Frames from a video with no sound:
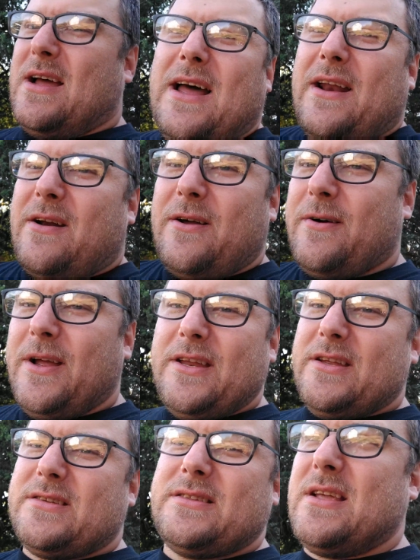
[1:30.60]
I don't know.
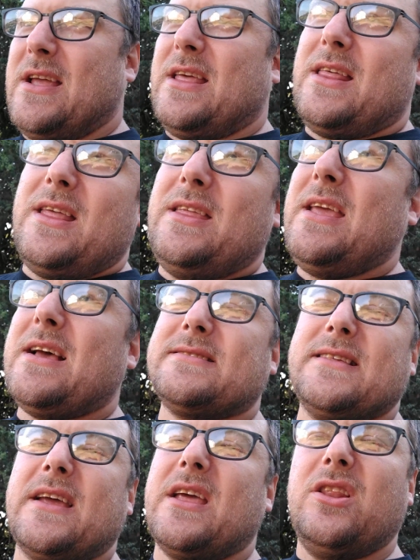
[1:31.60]
Yes,
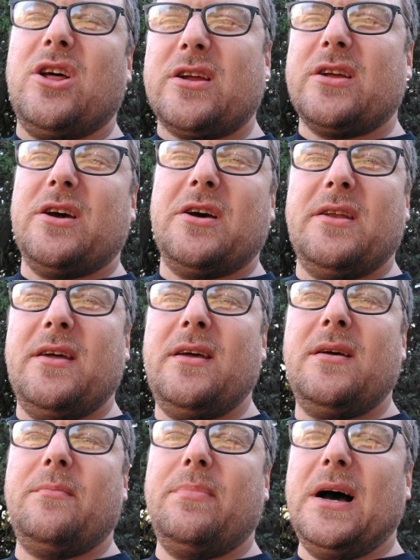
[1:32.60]
they can look good,
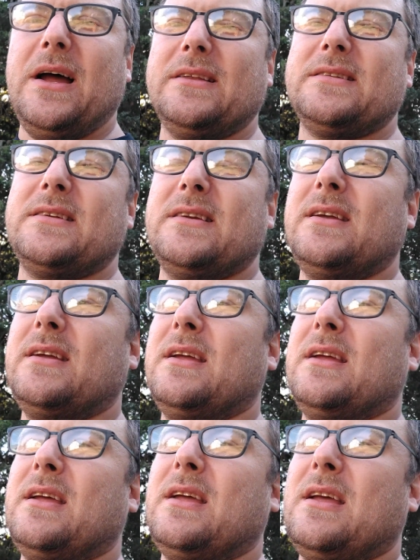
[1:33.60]
but
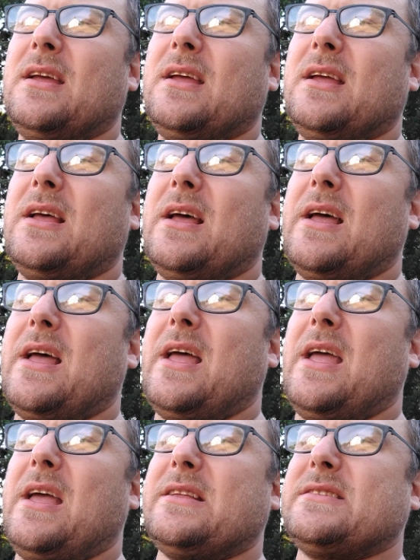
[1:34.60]

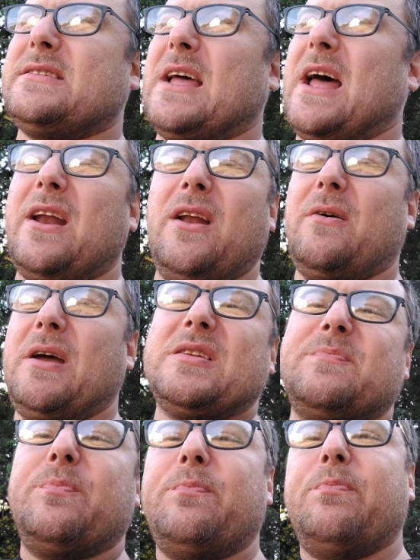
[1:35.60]
I don't know. It's
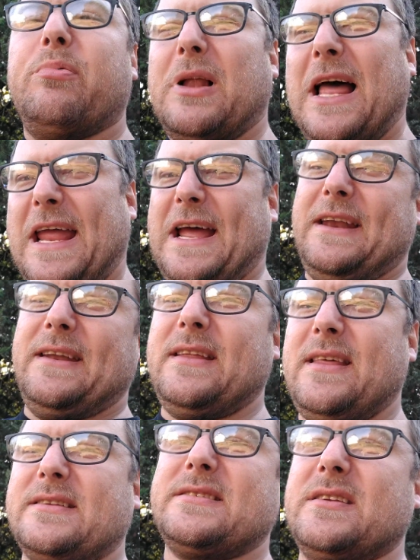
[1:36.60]
bland.
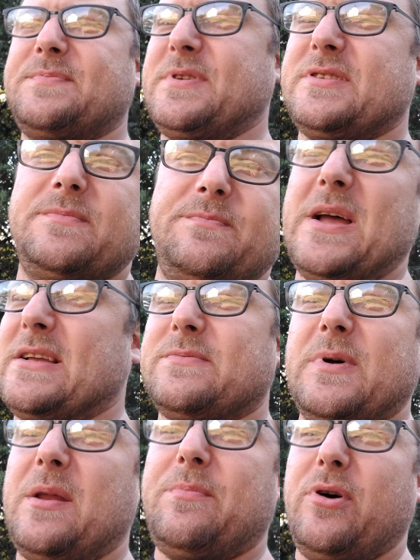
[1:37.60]
That's just the best
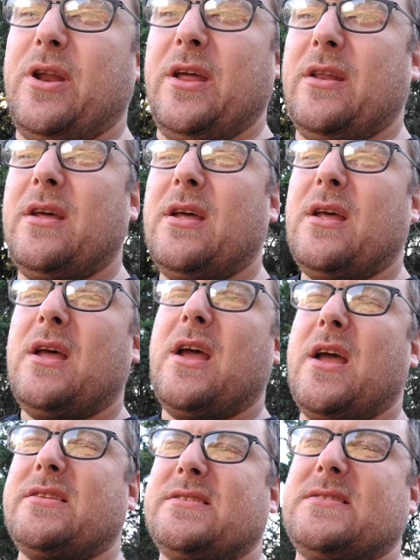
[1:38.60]
way to put it.
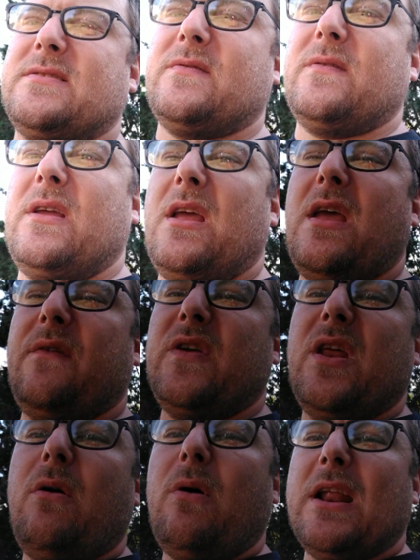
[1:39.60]
If you
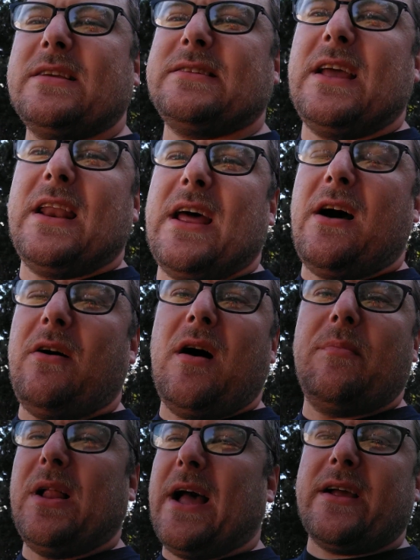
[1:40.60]
don't want to stand out, a
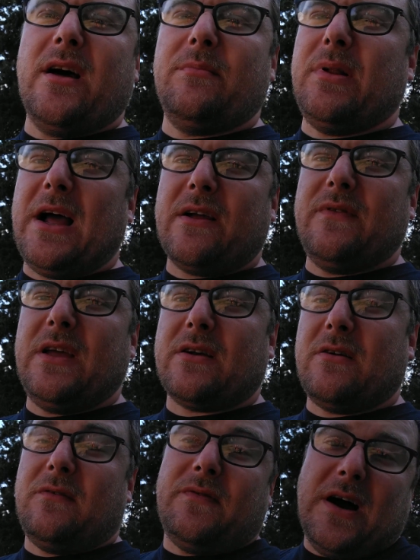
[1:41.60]
black on black
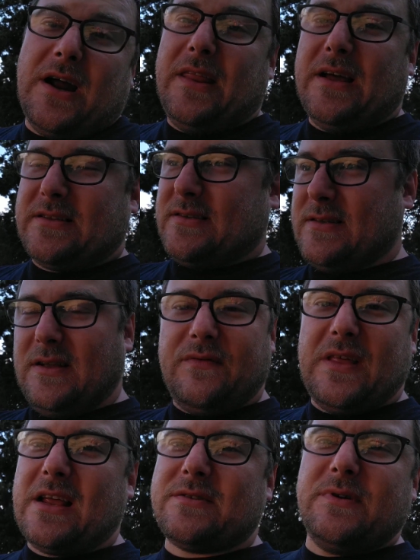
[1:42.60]
vehicle, fine. If
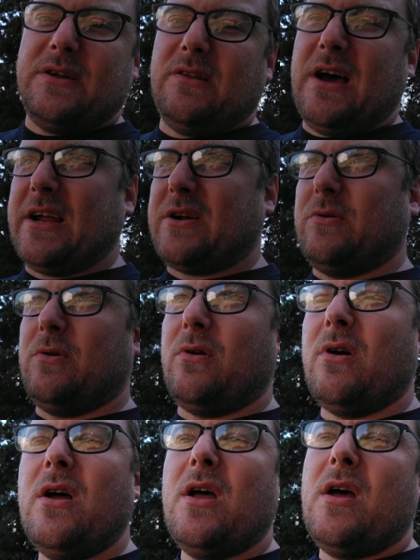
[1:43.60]
that's what you like,
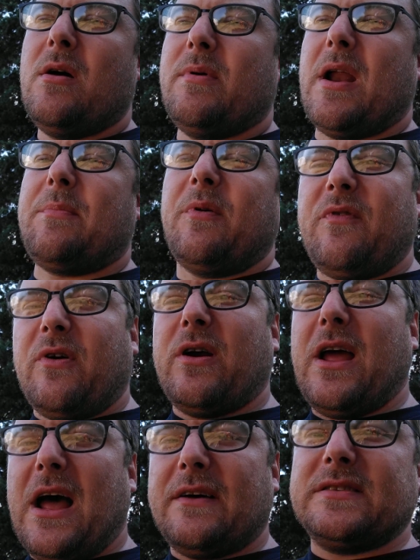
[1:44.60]
cool. But I prefer
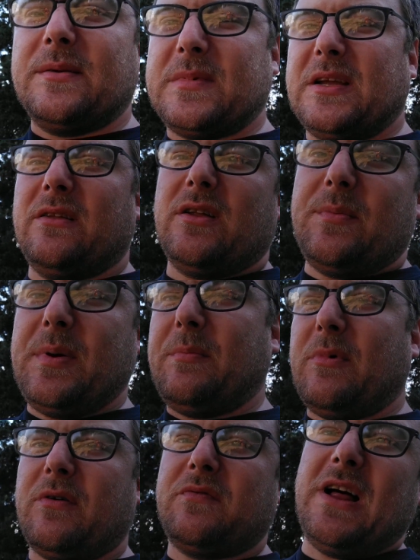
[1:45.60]
to have something a little bit
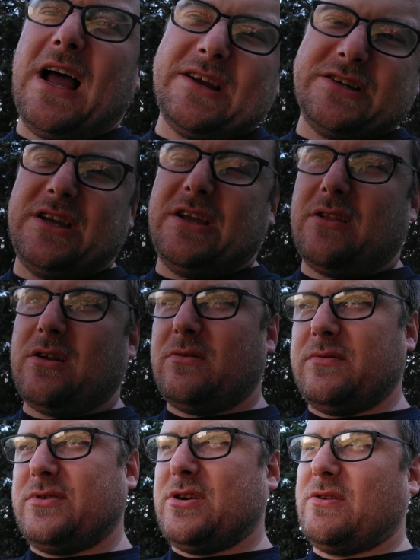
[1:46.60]
more flashy,
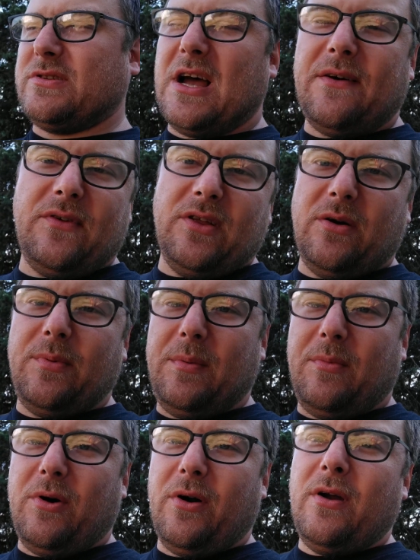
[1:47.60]
shows off a little bit
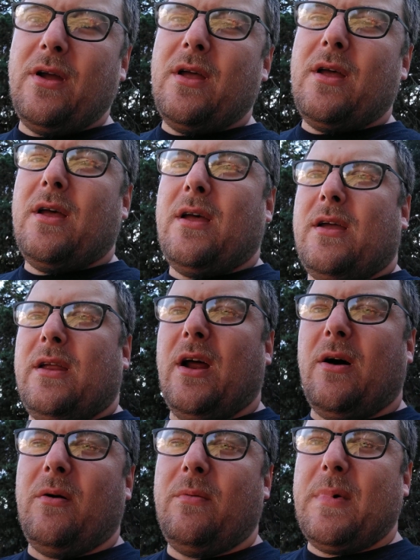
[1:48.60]
more. You
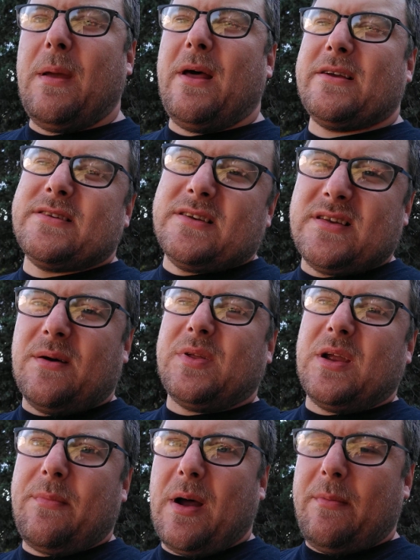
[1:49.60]
know, maybe that says
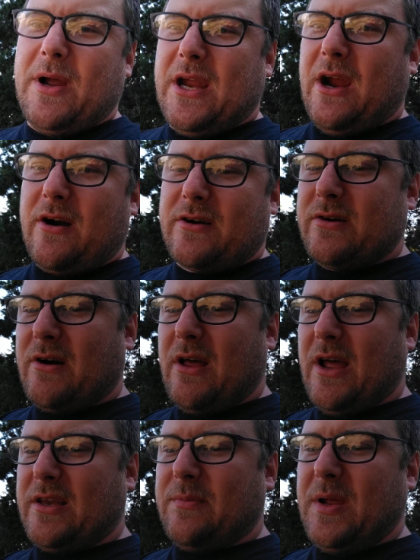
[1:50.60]
something about my character I
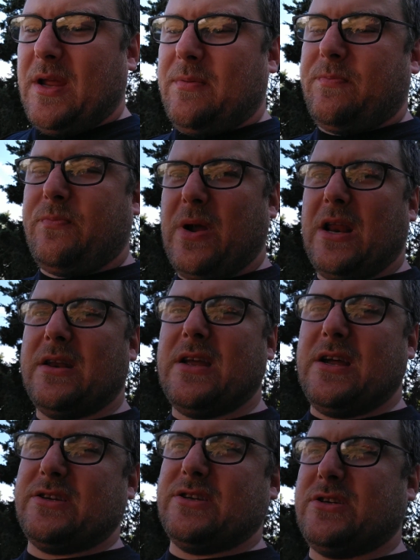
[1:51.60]
like to be paid
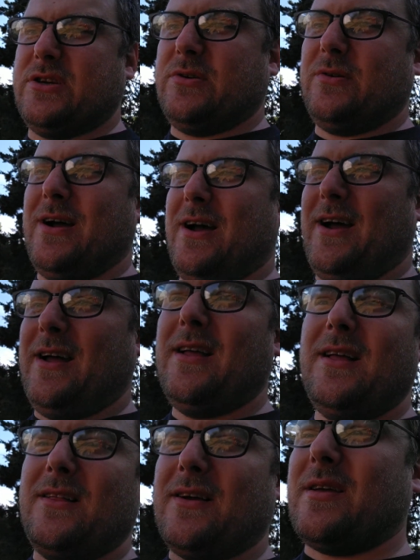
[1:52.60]
attention to.
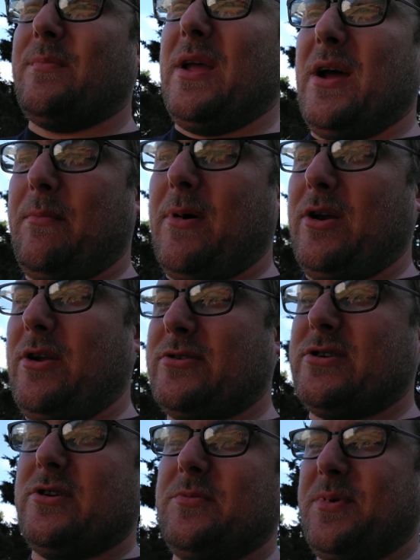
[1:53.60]
Look at me, I'm on
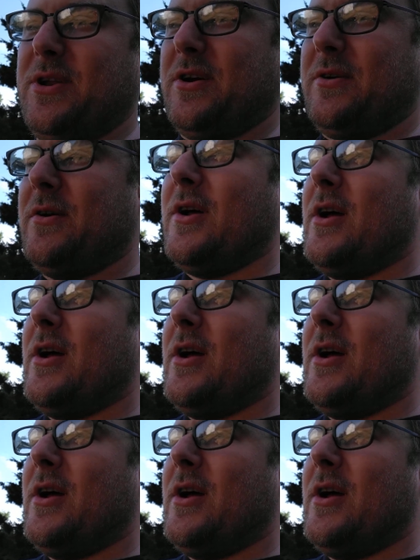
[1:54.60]
YouTube, you know.